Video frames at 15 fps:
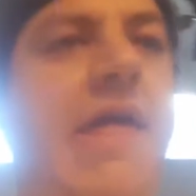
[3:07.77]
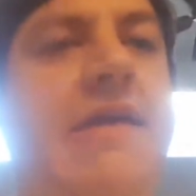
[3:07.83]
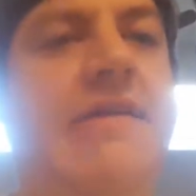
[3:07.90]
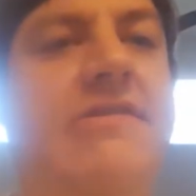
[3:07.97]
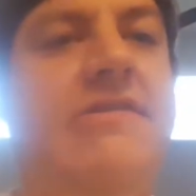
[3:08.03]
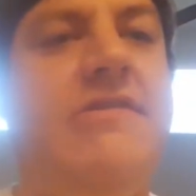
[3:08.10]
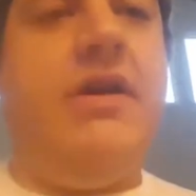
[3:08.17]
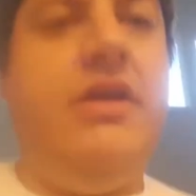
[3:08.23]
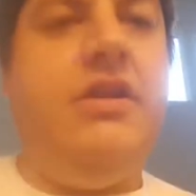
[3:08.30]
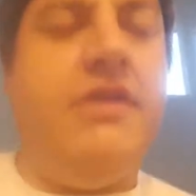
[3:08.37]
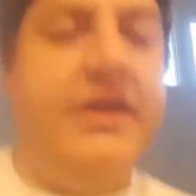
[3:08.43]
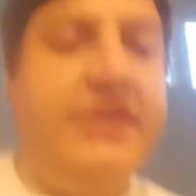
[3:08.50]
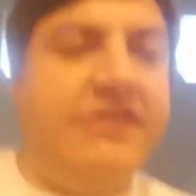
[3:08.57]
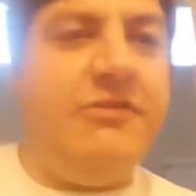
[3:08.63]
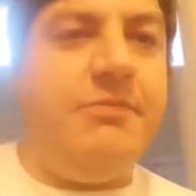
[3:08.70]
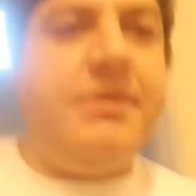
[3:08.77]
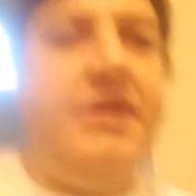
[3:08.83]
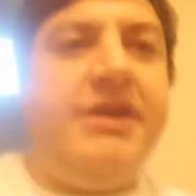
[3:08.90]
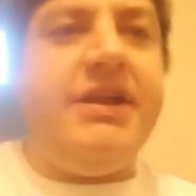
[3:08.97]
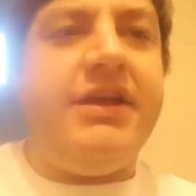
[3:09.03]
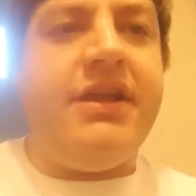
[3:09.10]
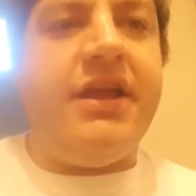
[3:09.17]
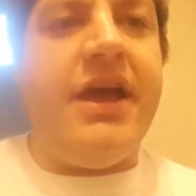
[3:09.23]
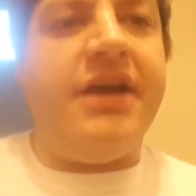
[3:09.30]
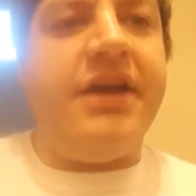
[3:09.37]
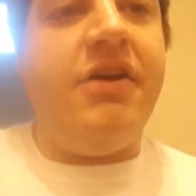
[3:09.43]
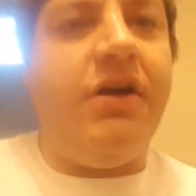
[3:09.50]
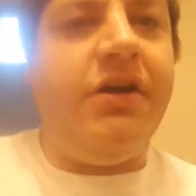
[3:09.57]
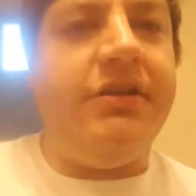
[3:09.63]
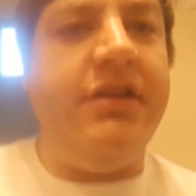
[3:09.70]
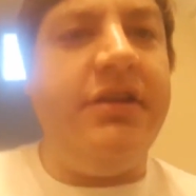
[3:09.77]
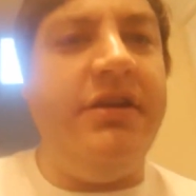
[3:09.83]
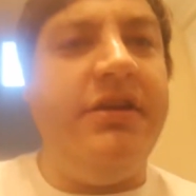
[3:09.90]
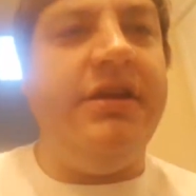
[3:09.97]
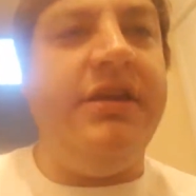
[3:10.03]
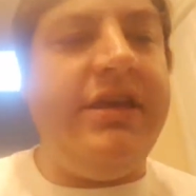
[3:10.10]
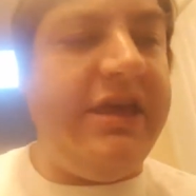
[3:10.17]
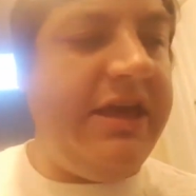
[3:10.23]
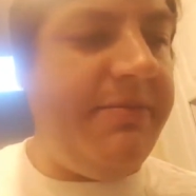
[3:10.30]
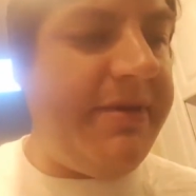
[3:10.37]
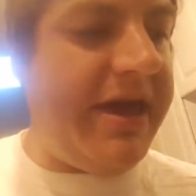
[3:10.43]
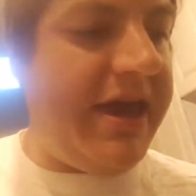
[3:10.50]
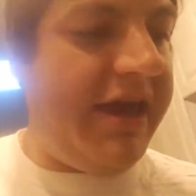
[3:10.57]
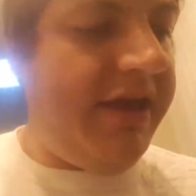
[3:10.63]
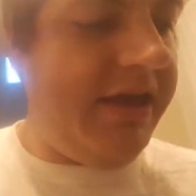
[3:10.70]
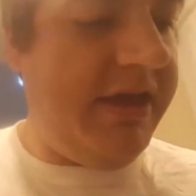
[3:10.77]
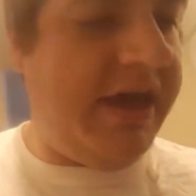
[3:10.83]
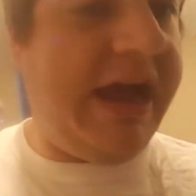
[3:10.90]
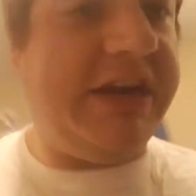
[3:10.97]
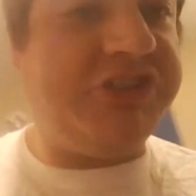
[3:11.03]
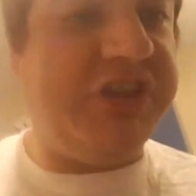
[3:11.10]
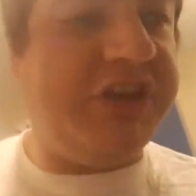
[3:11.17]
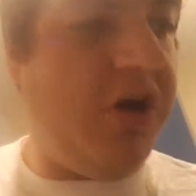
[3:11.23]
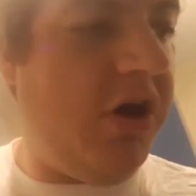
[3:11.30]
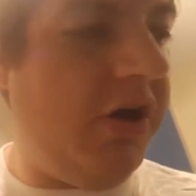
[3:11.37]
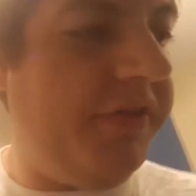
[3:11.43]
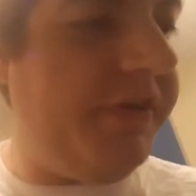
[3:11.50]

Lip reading: So I disputed it. I called eBay. I actually called